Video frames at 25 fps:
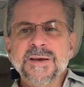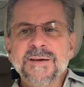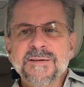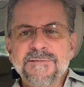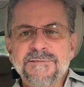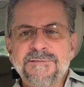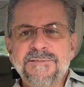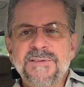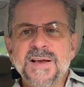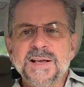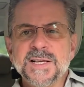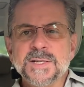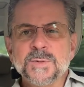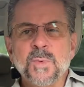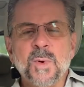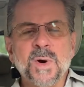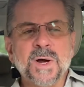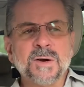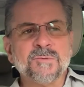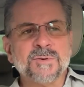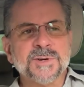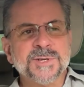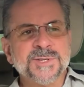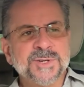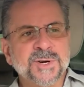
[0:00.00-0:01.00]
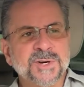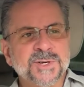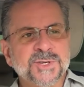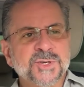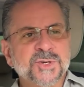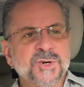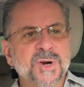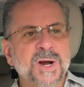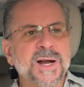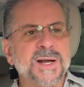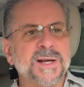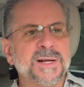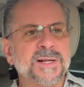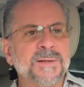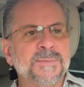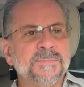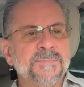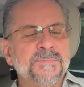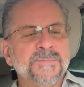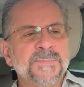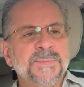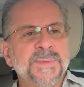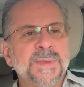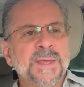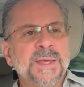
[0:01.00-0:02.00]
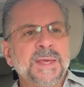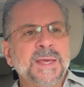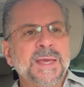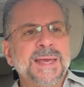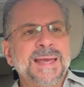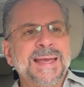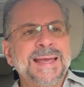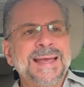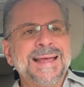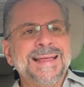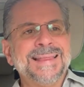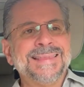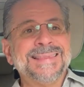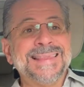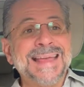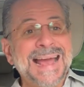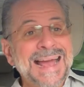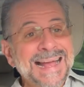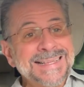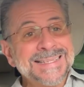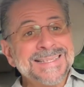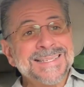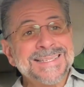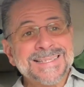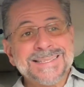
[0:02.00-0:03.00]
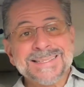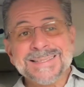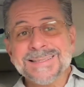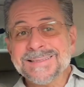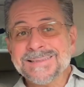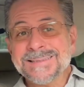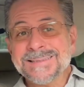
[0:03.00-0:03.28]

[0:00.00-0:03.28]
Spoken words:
phase 1 research trial. That's